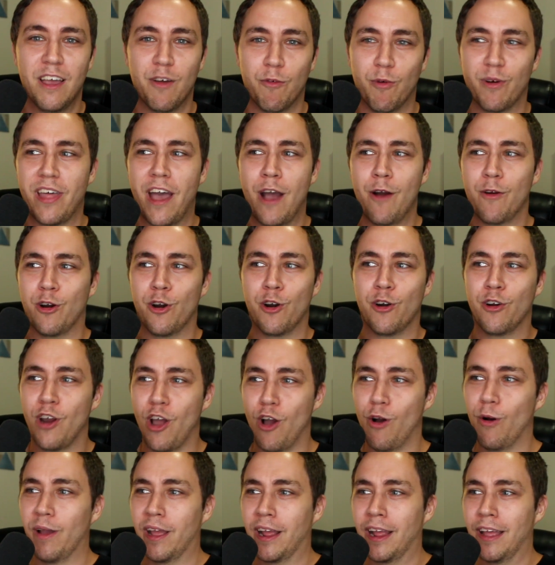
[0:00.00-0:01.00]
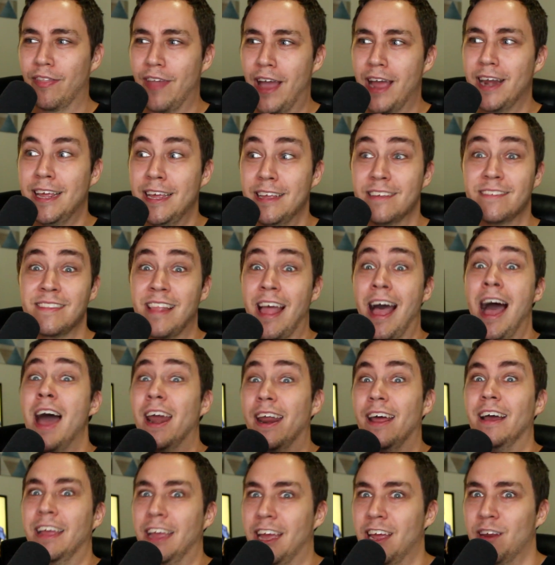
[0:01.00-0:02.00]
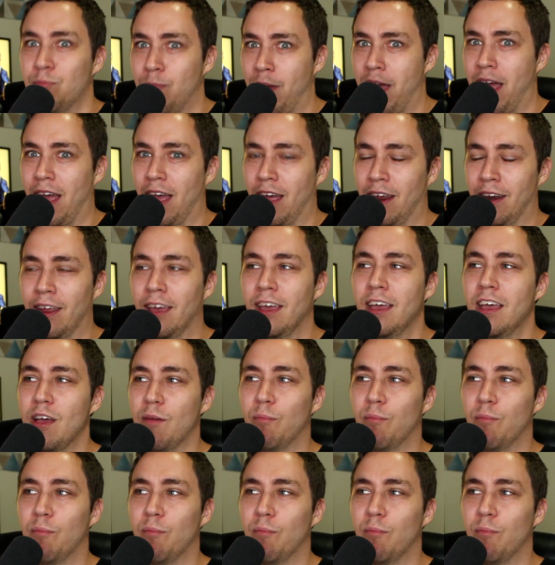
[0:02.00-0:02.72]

without her knowing that he's not a hitman,